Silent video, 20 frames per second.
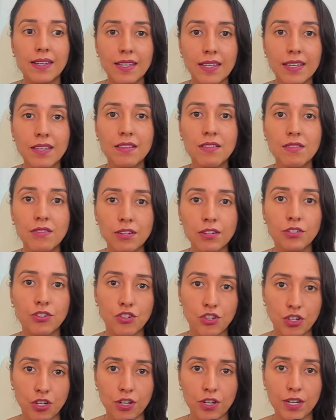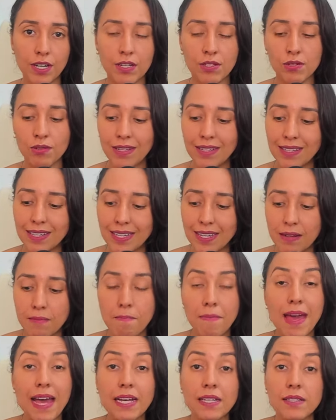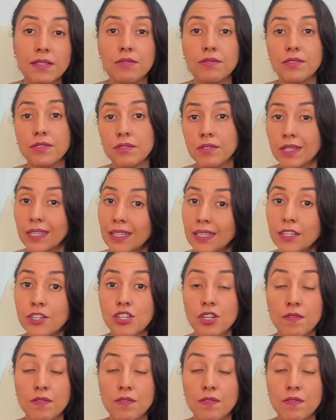in their journey so that they can master their English